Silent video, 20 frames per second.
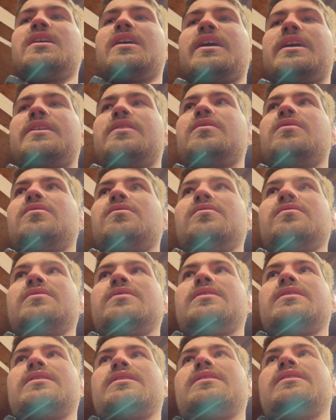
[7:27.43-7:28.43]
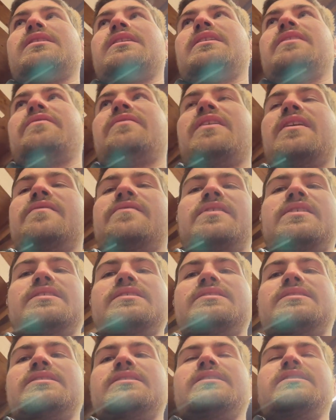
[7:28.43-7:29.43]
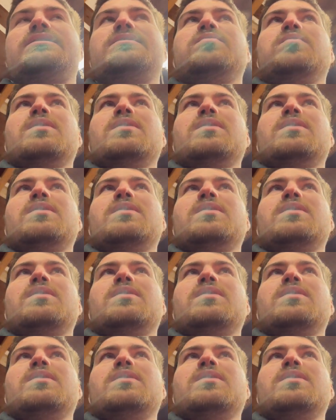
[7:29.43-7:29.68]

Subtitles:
I know the 95, 96